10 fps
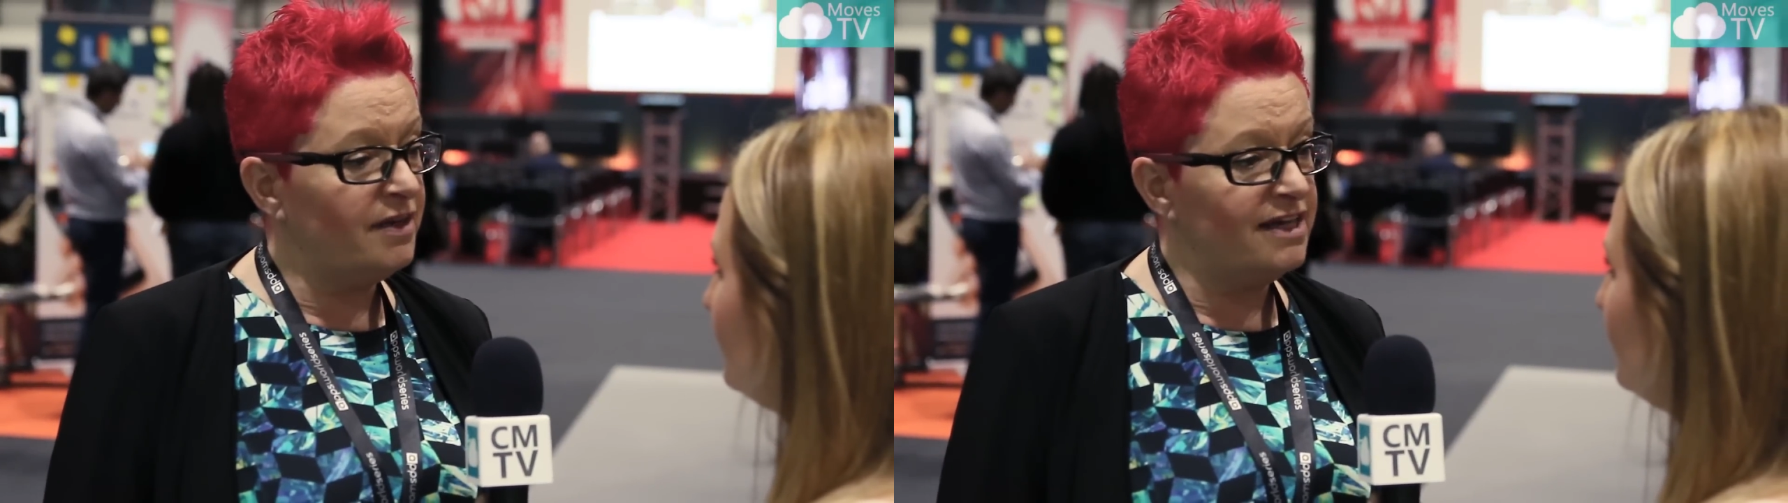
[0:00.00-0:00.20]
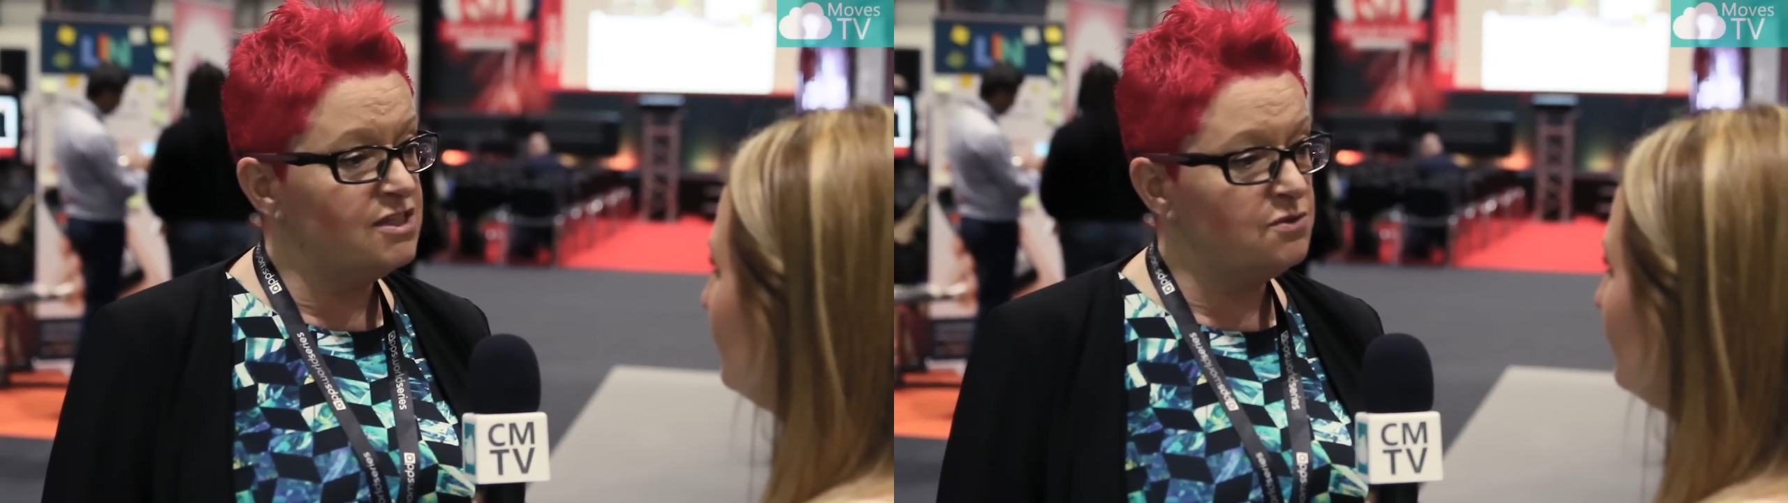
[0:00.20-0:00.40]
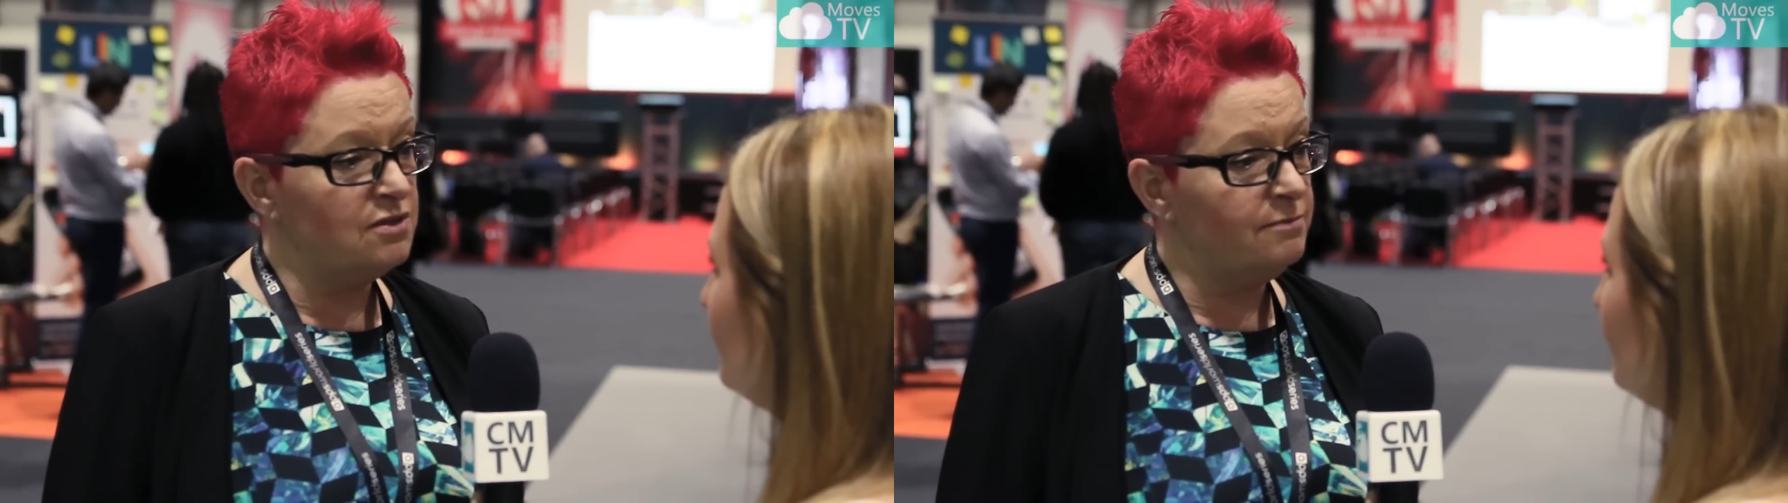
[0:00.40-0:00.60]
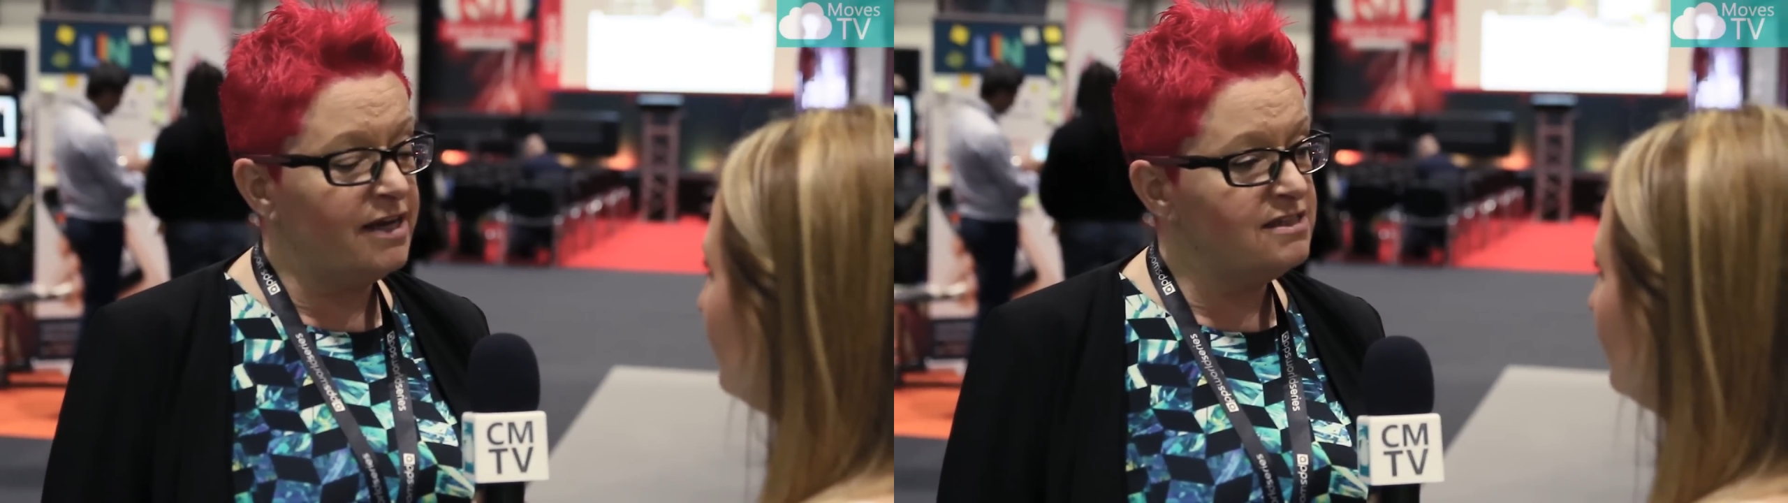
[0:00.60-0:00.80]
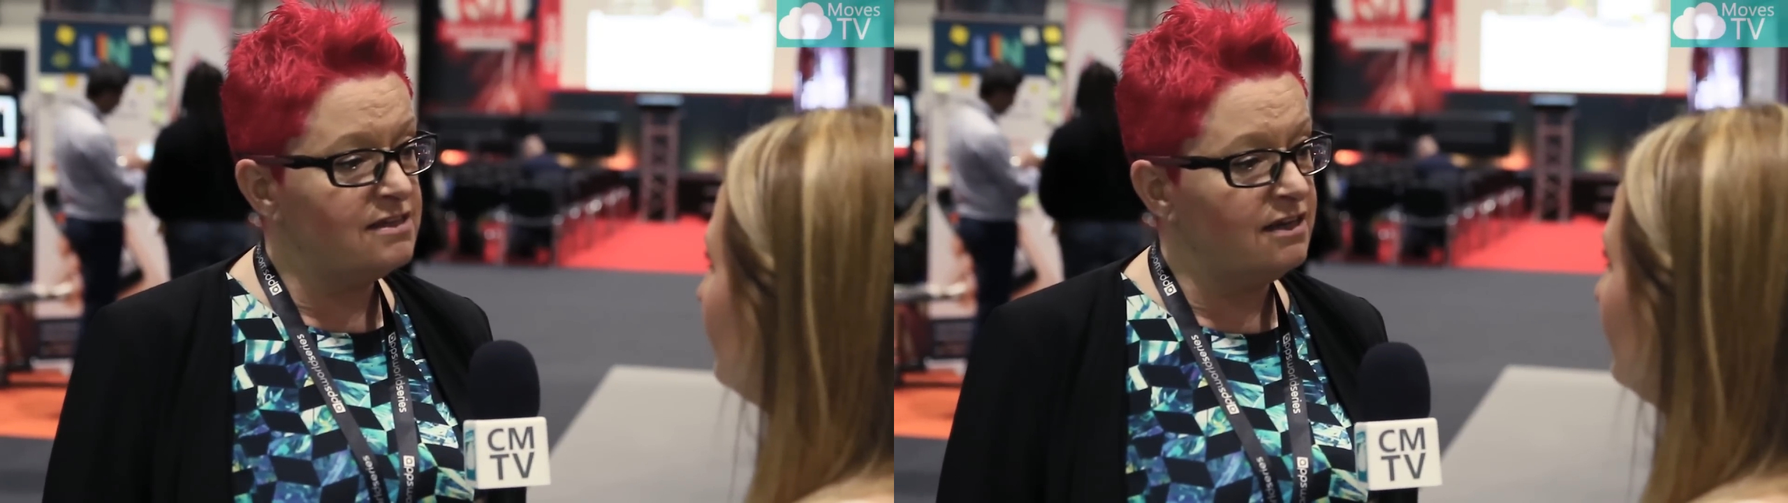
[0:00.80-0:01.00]
that into an
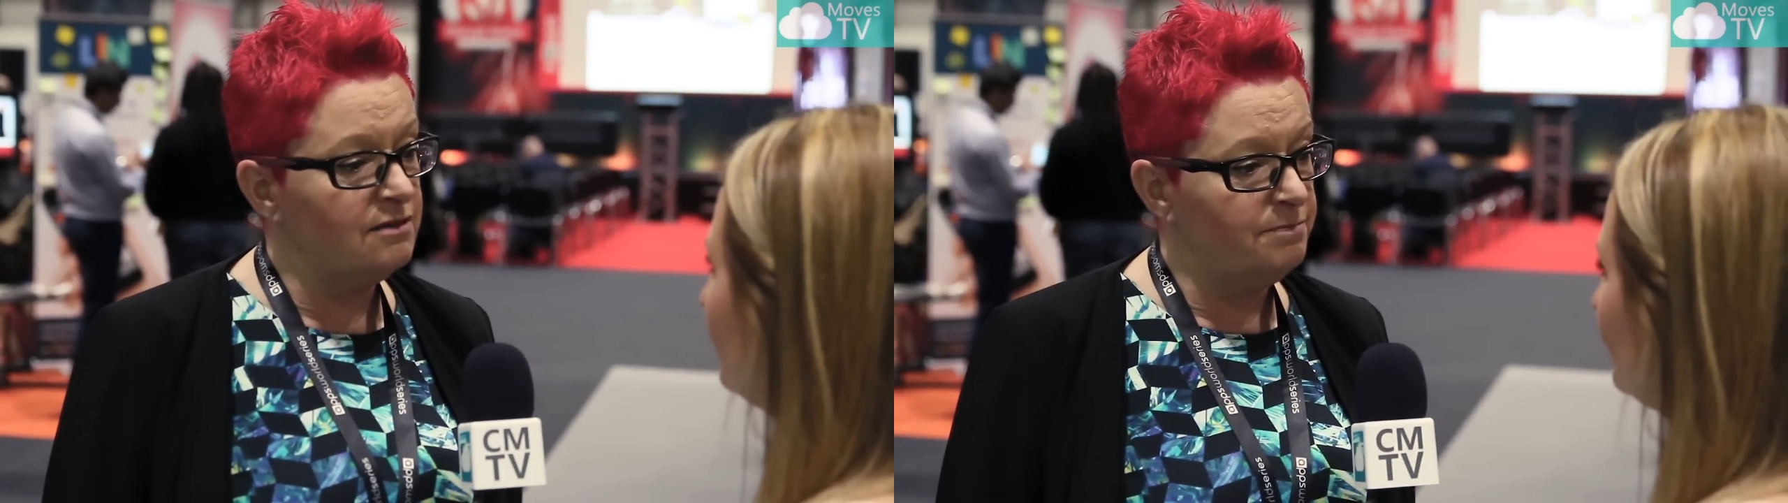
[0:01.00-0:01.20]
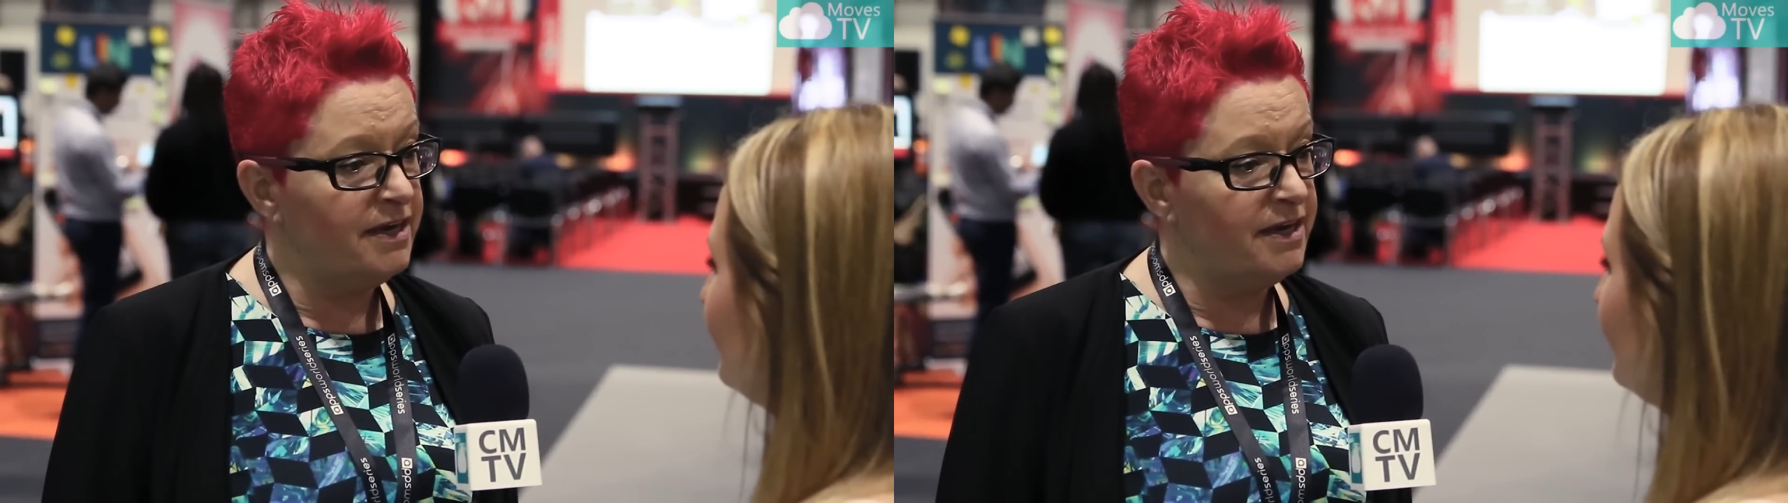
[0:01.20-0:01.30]
amazing